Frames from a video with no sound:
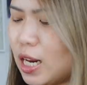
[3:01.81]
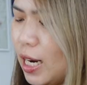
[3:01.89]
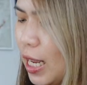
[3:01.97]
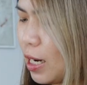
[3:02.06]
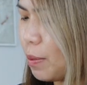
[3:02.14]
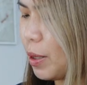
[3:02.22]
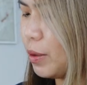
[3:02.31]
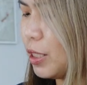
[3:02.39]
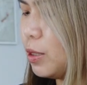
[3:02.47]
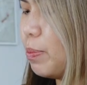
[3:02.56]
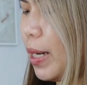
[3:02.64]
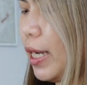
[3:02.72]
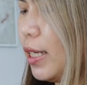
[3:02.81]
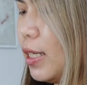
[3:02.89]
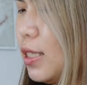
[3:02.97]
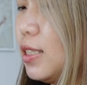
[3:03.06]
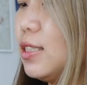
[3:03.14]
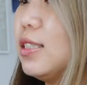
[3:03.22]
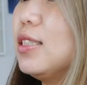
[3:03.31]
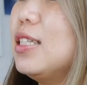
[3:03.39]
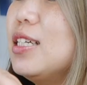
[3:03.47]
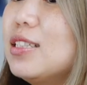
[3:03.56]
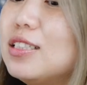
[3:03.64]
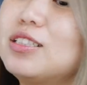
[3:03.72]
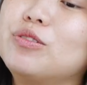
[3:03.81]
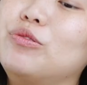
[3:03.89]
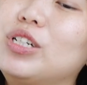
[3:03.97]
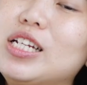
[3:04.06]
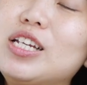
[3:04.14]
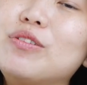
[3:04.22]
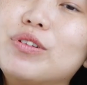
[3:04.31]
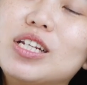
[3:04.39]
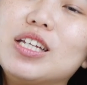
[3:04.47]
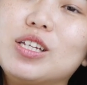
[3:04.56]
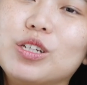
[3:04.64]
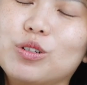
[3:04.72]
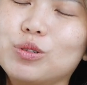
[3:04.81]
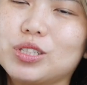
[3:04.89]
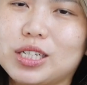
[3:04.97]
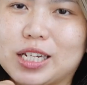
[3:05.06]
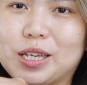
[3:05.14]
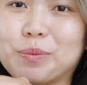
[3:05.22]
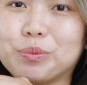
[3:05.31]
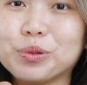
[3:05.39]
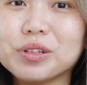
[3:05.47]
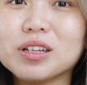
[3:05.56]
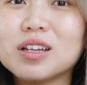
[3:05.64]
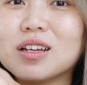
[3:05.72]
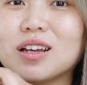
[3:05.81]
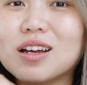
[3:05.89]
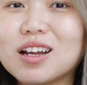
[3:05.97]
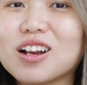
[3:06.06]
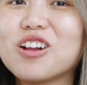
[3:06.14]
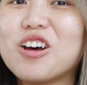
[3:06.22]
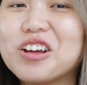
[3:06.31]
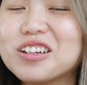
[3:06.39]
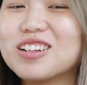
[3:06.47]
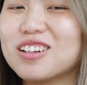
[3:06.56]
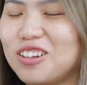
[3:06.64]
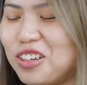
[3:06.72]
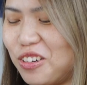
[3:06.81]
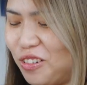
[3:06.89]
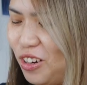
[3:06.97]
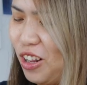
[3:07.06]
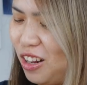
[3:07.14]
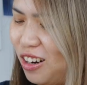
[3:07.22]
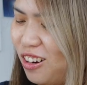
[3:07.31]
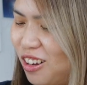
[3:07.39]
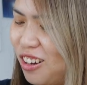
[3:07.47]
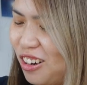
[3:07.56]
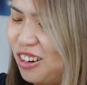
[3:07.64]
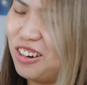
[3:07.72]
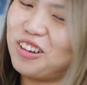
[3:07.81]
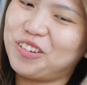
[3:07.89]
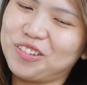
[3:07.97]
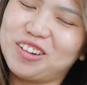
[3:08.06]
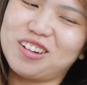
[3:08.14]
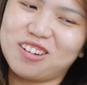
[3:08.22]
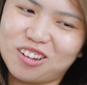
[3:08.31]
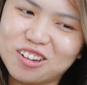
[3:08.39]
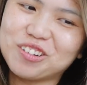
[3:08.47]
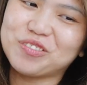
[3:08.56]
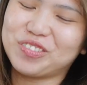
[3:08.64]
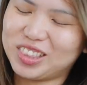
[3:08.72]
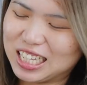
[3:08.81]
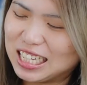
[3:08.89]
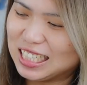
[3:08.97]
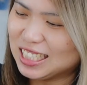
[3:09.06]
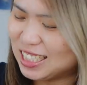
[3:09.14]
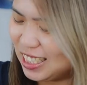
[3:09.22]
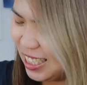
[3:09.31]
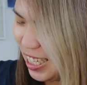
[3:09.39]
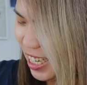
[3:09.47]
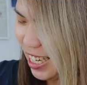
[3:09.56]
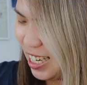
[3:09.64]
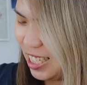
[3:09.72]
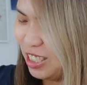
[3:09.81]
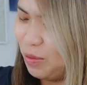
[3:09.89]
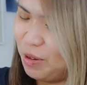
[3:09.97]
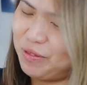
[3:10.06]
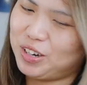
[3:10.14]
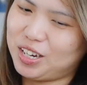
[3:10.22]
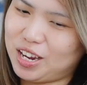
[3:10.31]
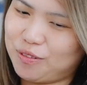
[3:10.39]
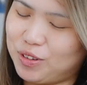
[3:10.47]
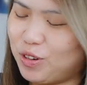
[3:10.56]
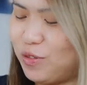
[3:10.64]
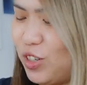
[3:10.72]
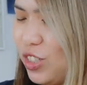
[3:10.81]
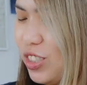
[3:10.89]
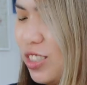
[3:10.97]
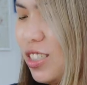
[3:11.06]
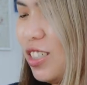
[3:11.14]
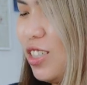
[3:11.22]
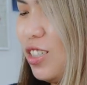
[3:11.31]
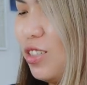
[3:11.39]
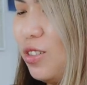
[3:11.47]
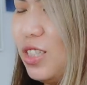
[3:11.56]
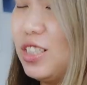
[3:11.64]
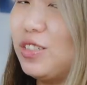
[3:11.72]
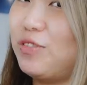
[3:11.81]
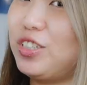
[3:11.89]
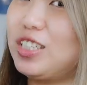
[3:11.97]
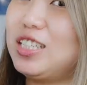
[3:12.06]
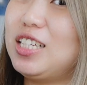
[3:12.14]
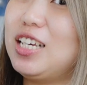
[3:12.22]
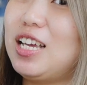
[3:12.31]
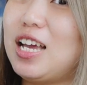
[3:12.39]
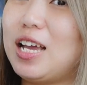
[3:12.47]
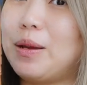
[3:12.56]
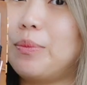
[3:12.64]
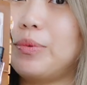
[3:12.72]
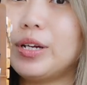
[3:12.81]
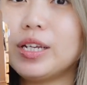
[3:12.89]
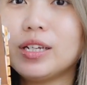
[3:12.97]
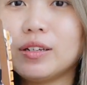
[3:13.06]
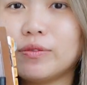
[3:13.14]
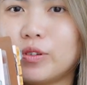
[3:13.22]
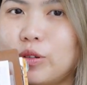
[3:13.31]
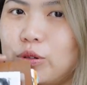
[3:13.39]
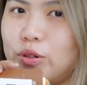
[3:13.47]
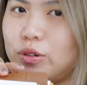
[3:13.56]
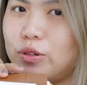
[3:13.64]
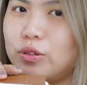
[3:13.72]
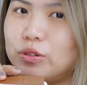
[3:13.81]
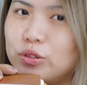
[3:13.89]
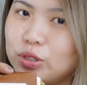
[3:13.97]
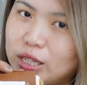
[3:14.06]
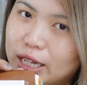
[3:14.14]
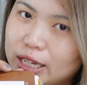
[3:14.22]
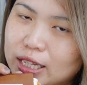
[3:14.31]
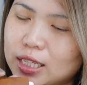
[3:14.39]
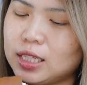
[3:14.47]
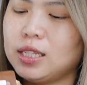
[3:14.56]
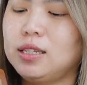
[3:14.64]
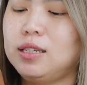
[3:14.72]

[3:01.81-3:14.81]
I like about this bag, it's it's really really huge. I can put a lot, a lot, a lot, a lot, a lot, a lot of things, and it'll be very heavy, of course. So this is the first thing I bring for today,